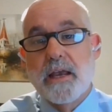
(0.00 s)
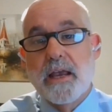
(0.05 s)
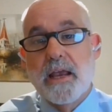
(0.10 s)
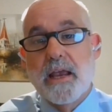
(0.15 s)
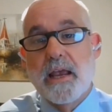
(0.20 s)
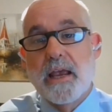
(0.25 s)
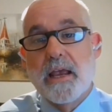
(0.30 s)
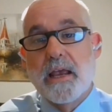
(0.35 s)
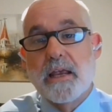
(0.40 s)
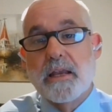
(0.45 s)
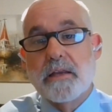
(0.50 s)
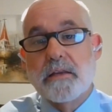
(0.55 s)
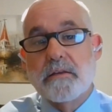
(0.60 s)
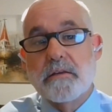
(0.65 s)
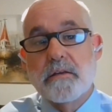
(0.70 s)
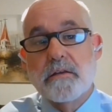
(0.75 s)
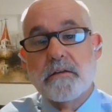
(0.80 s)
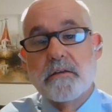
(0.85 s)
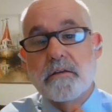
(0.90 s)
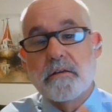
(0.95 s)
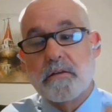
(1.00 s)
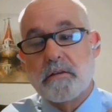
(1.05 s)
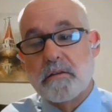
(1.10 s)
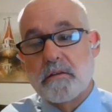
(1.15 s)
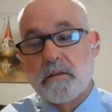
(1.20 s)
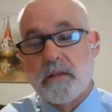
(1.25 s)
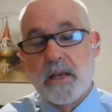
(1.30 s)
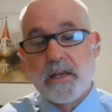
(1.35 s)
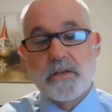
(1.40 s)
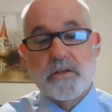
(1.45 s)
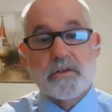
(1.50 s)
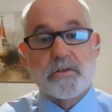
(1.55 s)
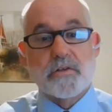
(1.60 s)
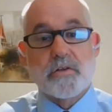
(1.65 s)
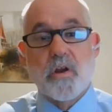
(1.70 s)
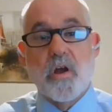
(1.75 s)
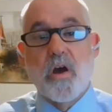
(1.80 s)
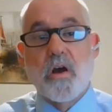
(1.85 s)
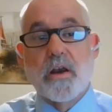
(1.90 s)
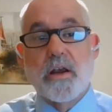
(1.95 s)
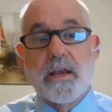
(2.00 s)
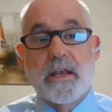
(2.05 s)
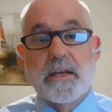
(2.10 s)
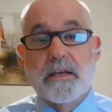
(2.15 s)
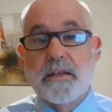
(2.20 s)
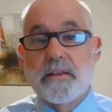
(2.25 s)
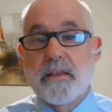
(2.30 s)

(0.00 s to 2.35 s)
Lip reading: and they just log in